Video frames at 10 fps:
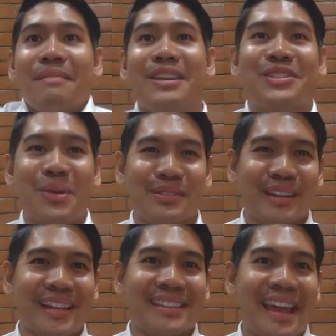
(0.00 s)
my shoulders
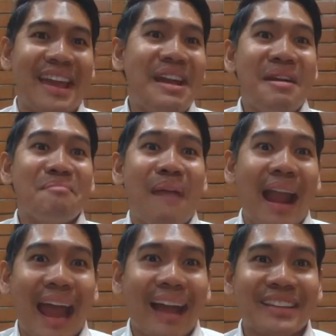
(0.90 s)
and say,
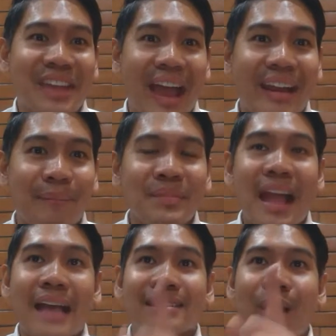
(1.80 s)
Bala ka dyan.
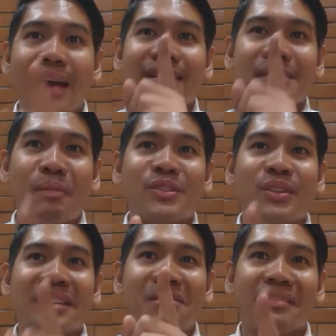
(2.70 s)
As long as this person
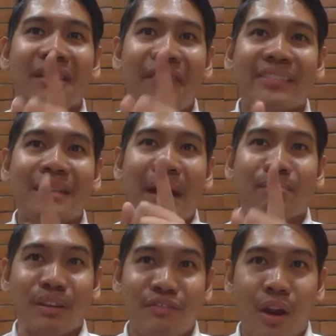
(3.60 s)
is not affecting my
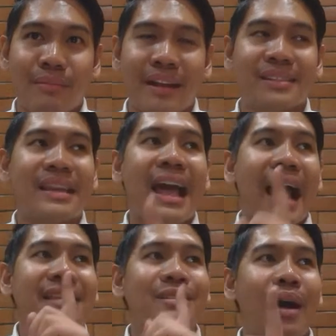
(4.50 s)
performance,
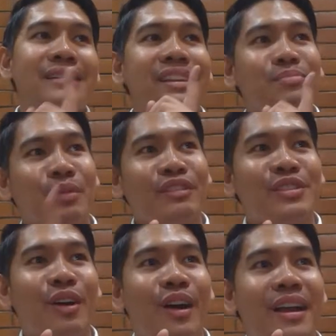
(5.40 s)
as long as this
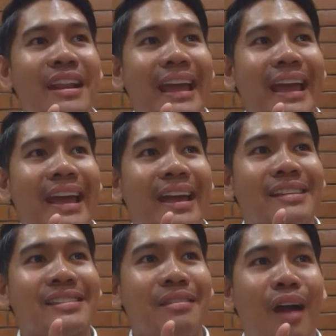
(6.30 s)
person
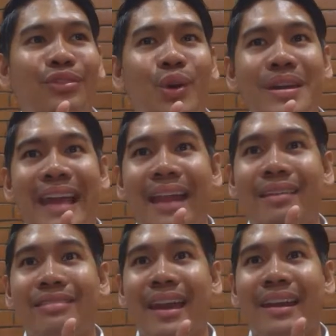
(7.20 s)
is not doing
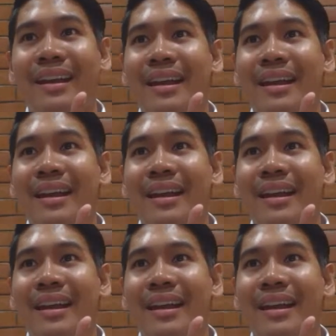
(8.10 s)
anything